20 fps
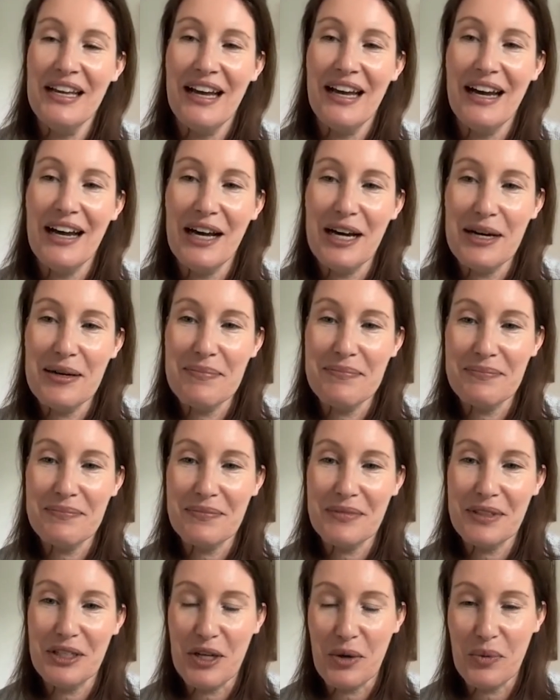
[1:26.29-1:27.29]

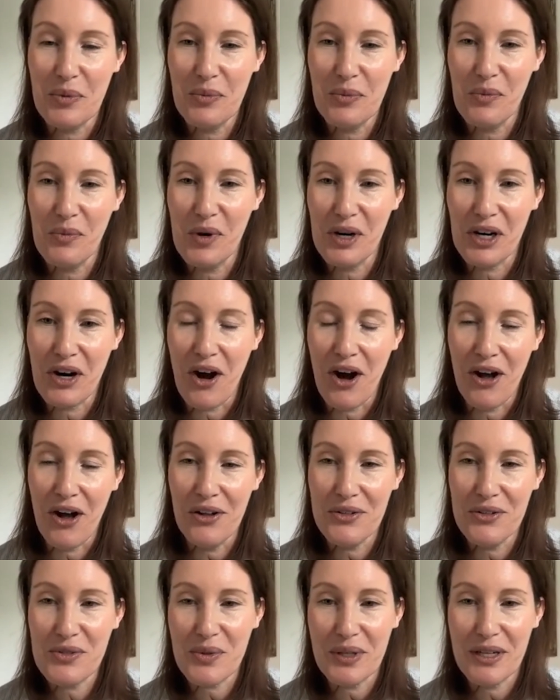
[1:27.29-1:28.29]
we're
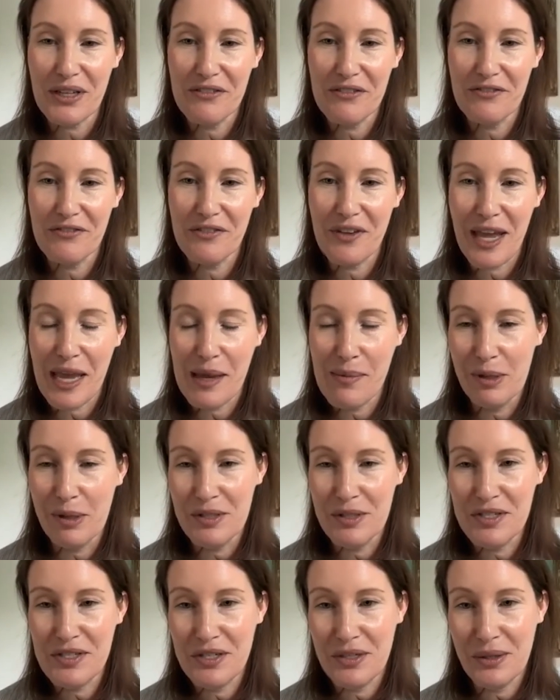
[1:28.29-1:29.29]
all sort of able
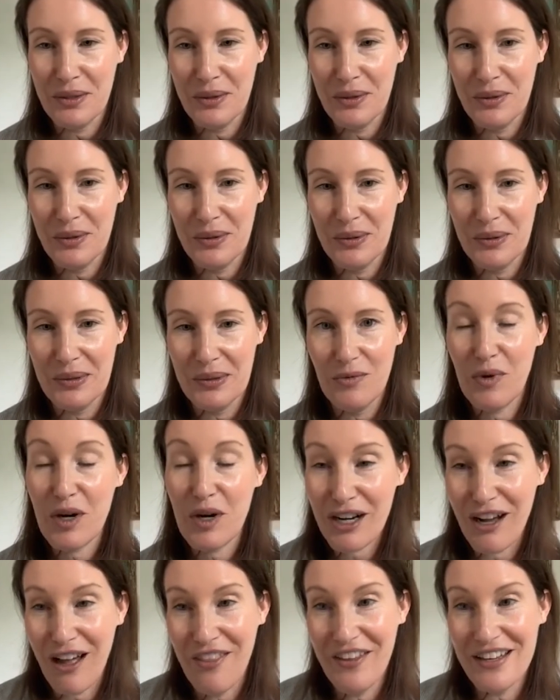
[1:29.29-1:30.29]
to
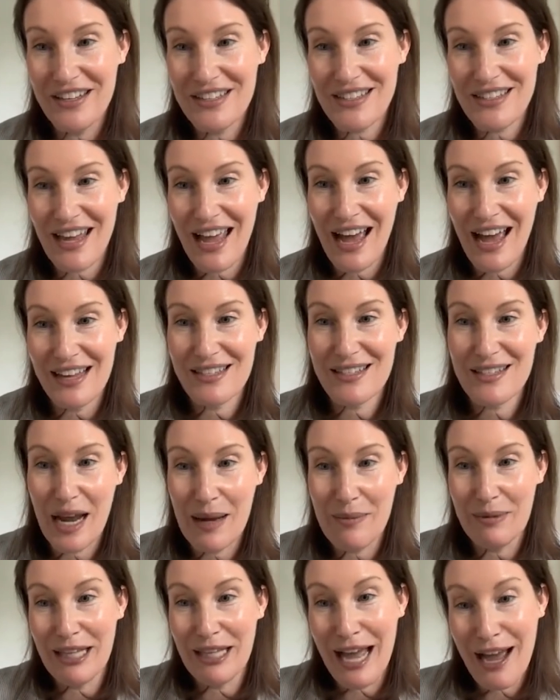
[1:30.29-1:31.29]
work on this as
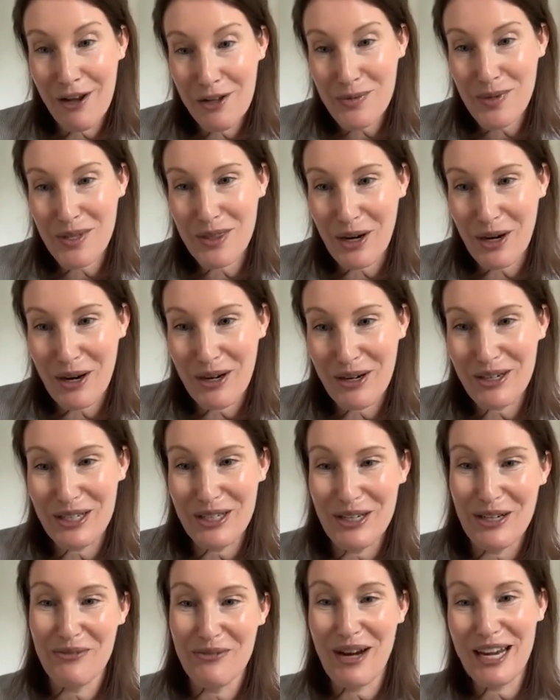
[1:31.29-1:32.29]
time allows with our,
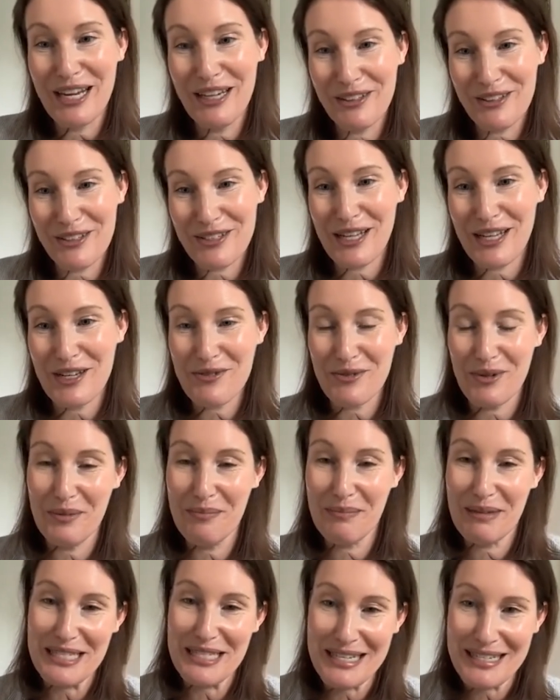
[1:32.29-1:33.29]
regular schedule and
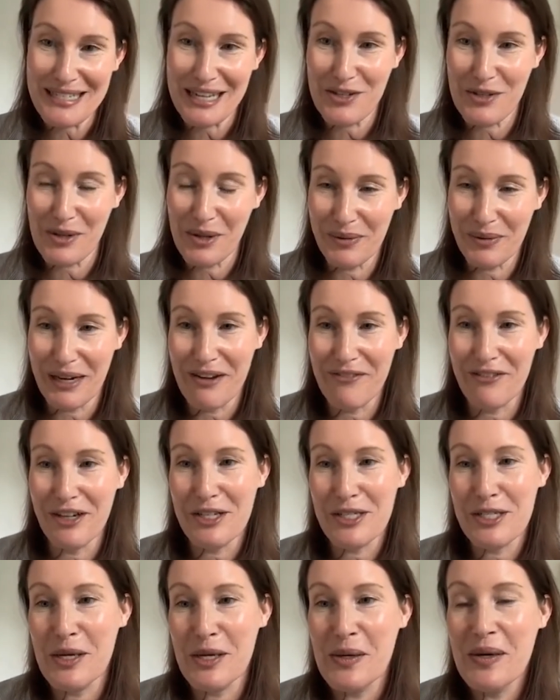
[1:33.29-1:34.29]
busy schedule, whatever.
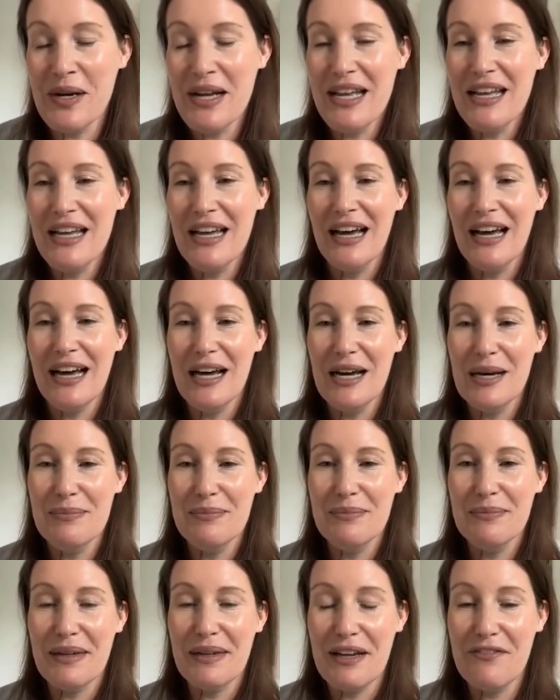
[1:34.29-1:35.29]
So
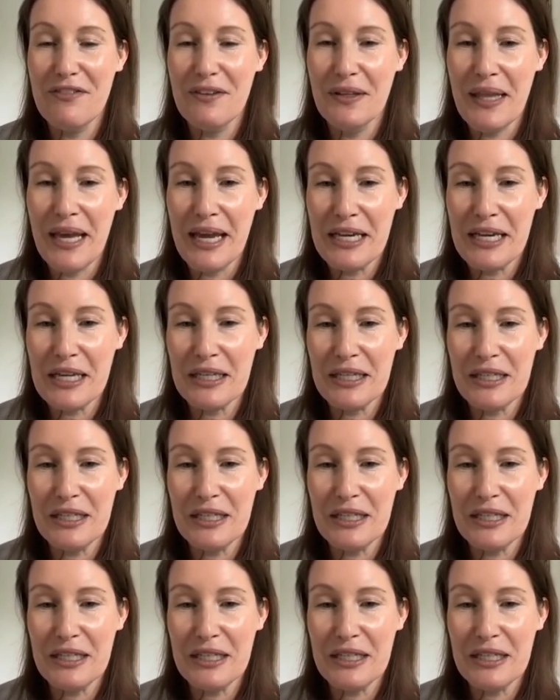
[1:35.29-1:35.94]
I feel like,